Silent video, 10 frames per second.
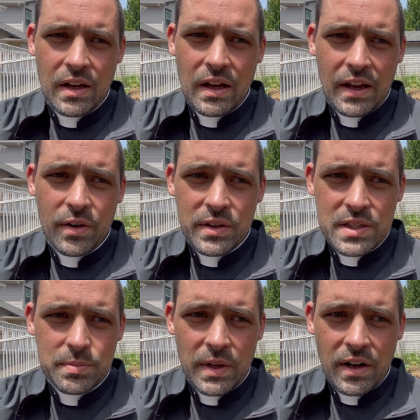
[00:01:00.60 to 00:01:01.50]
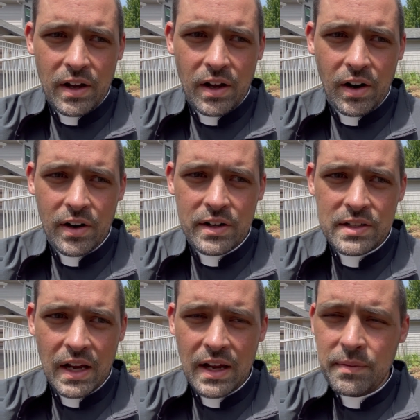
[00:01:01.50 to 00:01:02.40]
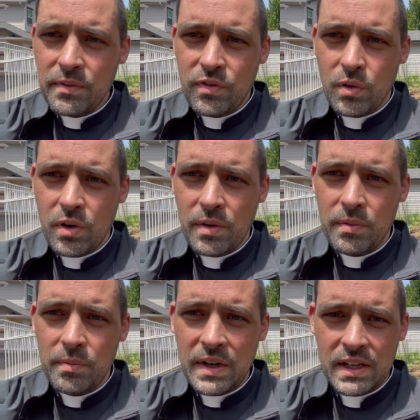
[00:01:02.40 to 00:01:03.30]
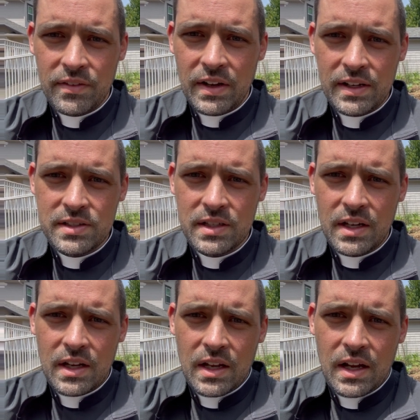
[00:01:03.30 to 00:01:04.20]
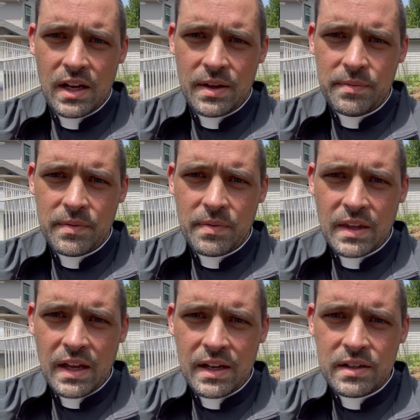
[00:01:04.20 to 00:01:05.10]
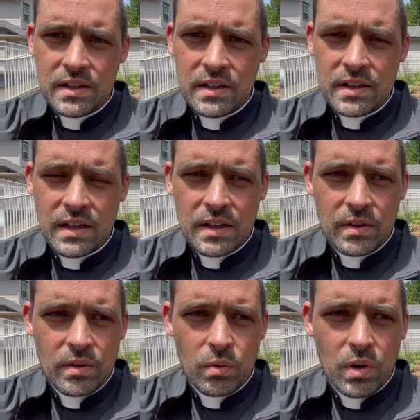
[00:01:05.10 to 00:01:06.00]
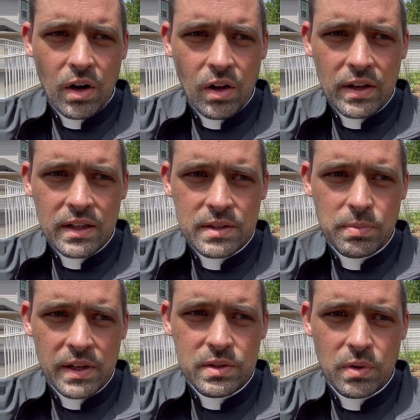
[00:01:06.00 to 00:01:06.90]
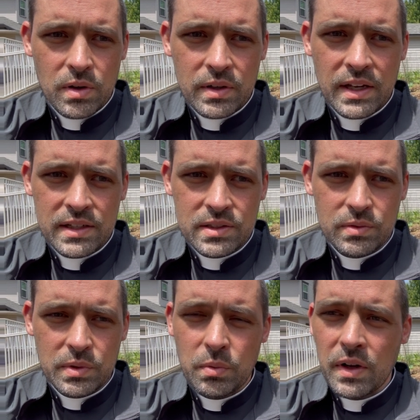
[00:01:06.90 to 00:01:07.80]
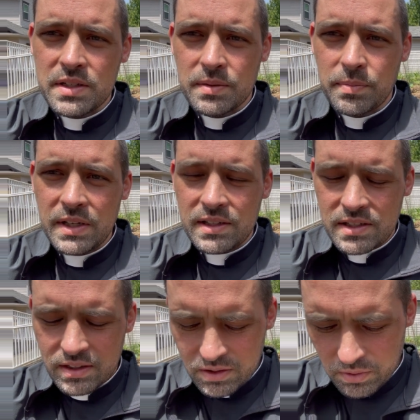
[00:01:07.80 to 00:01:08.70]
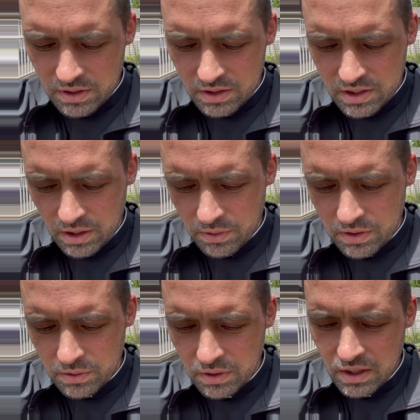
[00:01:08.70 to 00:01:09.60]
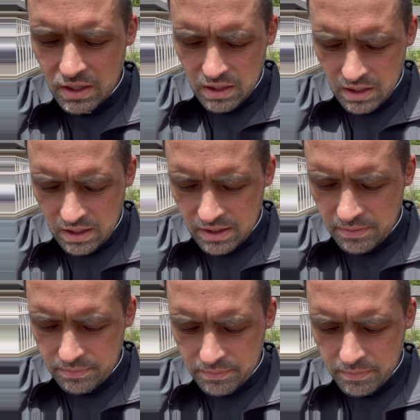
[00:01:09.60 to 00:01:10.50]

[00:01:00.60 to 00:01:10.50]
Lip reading: I know this has been a hard time for many of us, and we're all at this place where, yes, we want some peace. And I just want to share with you a